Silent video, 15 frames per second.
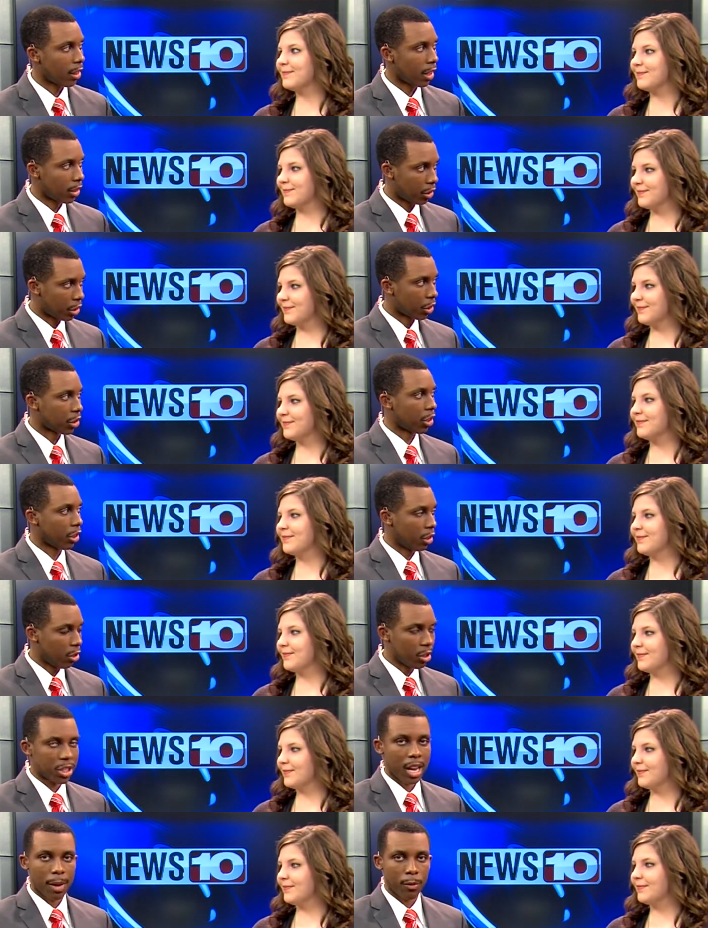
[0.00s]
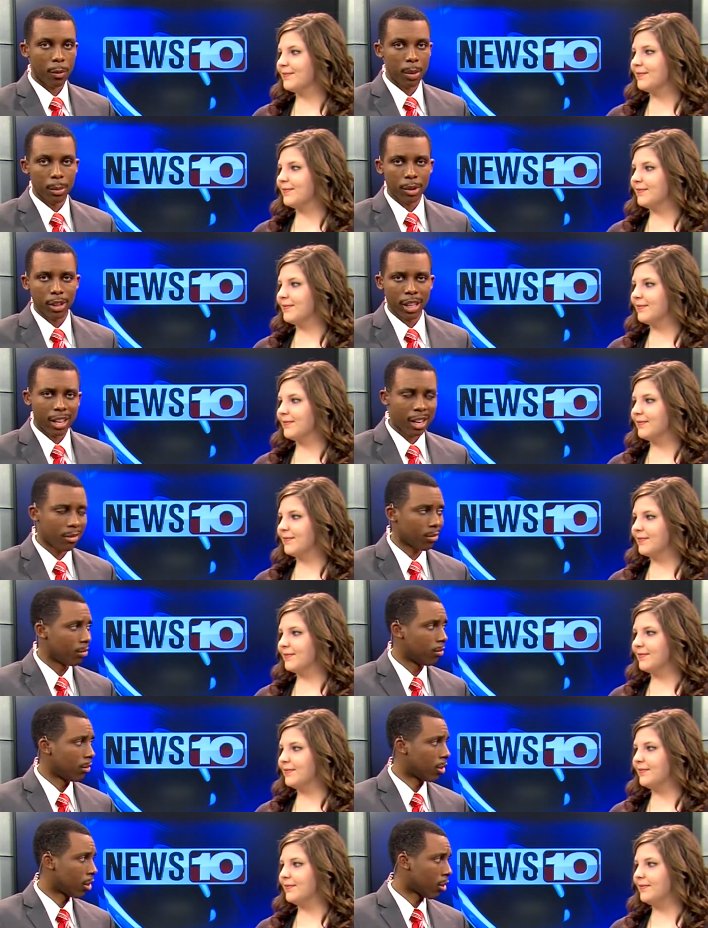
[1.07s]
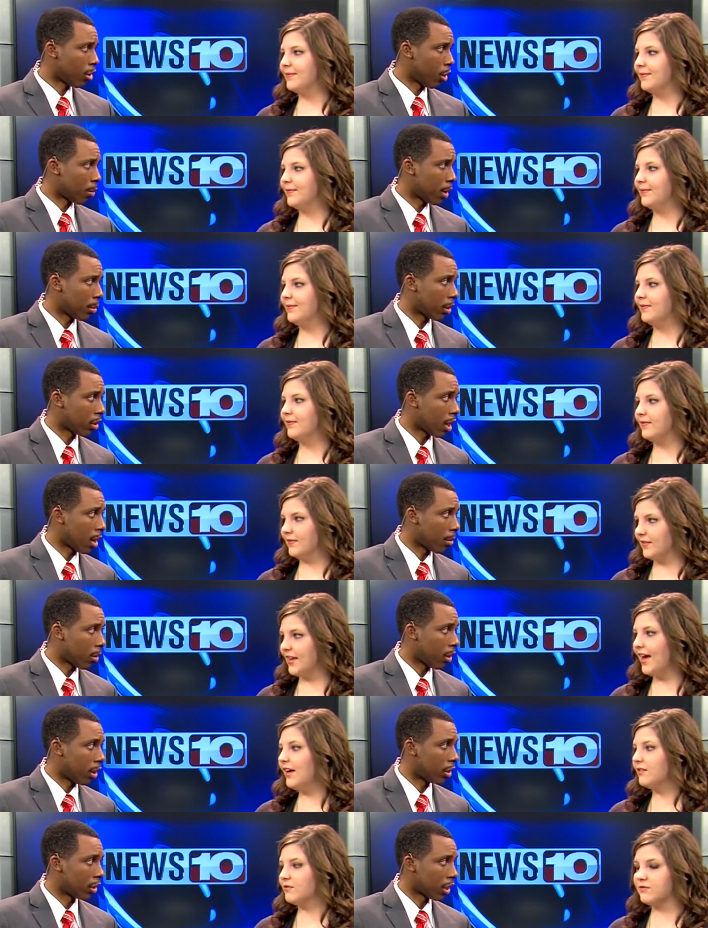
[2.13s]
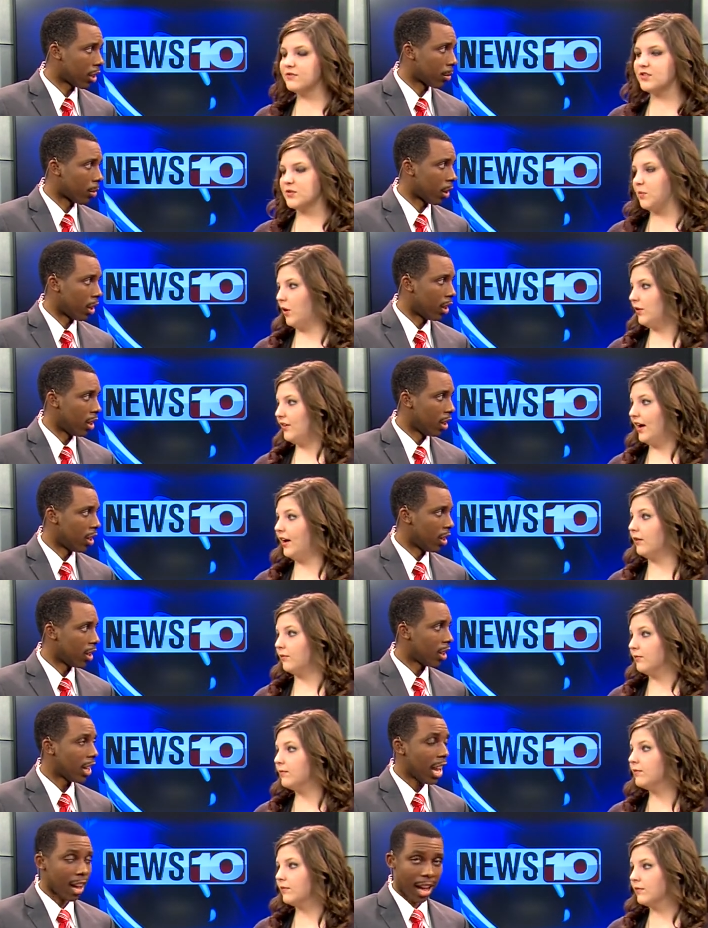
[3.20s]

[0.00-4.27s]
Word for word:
Speaker 1: and that's just a good time for people to get out and go to your public library yeah, and celebrate. small town. Yeah,